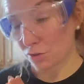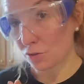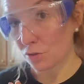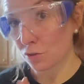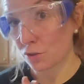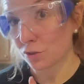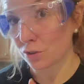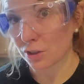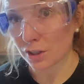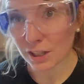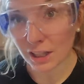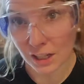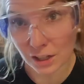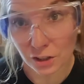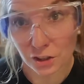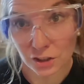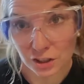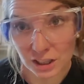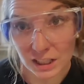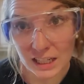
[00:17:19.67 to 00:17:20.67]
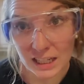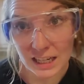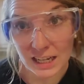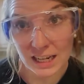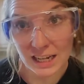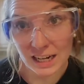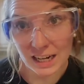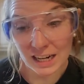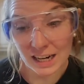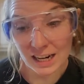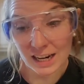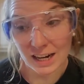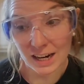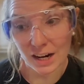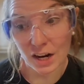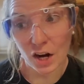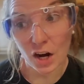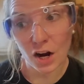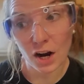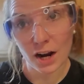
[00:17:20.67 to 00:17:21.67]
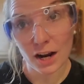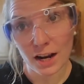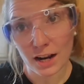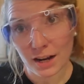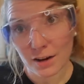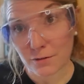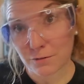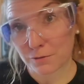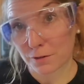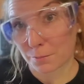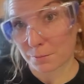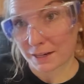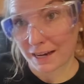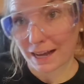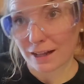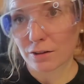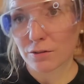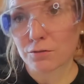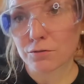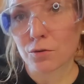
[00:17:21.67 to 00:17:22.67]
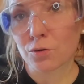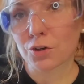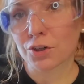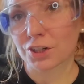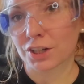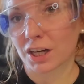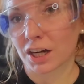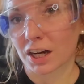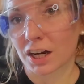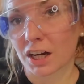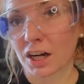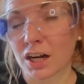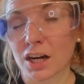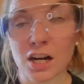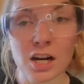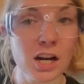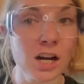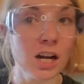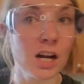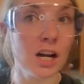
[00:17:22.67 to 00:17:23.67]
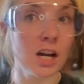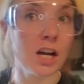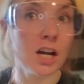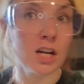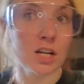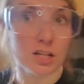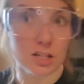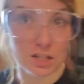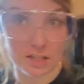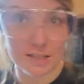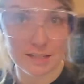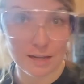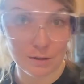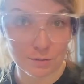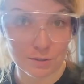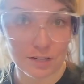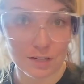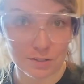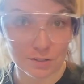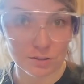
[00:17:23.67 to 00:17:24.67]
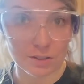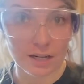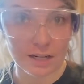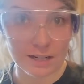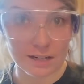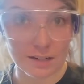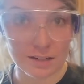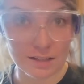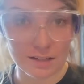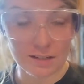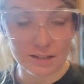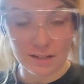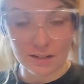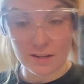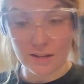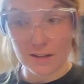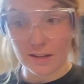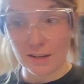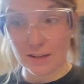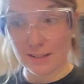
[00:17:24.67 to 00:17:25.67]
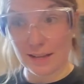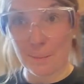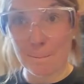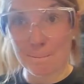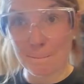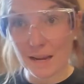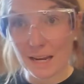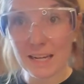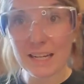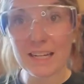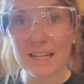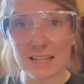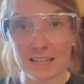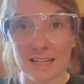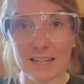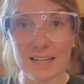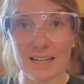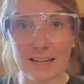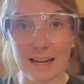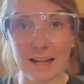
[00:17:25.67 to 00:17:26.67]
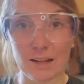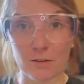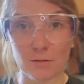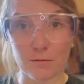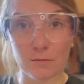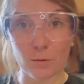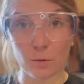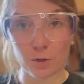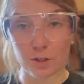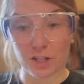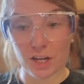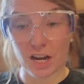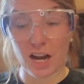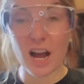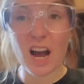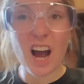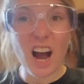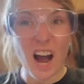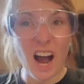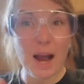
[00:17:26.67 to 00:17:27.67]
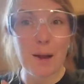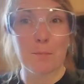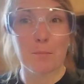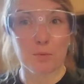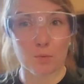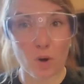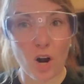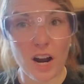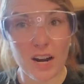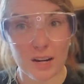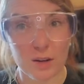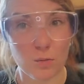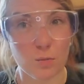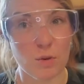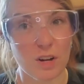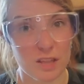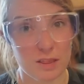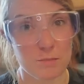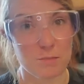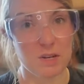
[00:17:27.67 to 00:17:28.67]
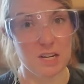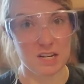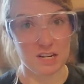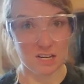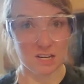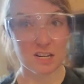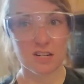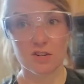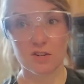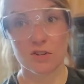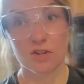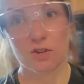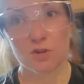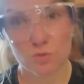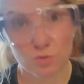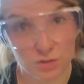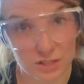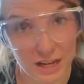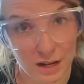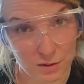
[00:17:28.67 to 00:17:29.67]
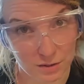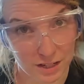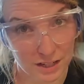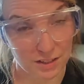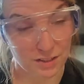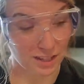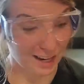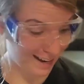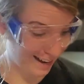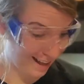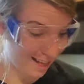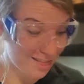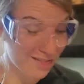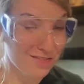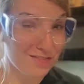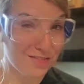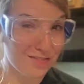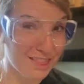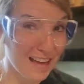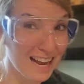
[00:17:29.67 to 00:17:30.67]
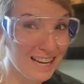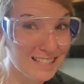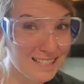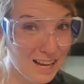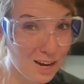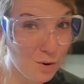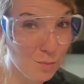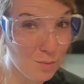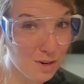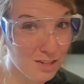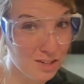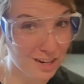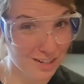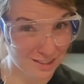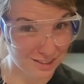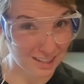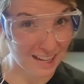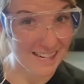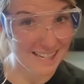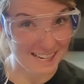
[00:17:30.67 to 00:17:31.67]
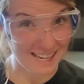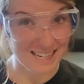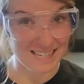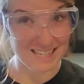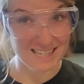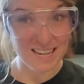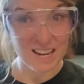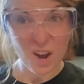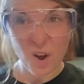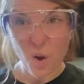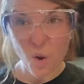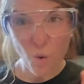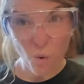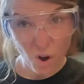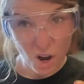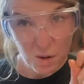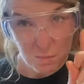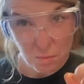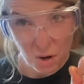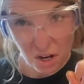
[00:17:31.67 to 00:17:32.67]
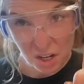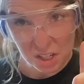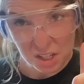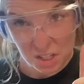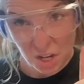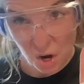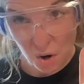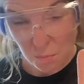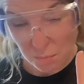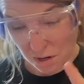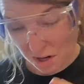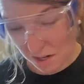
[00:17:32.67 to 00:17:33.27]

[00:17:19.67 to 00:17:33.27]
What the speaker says: literally from California to South Carolina, because I made it in California. I brought it with me to South Carolina. That's how much I like it. One bar soap.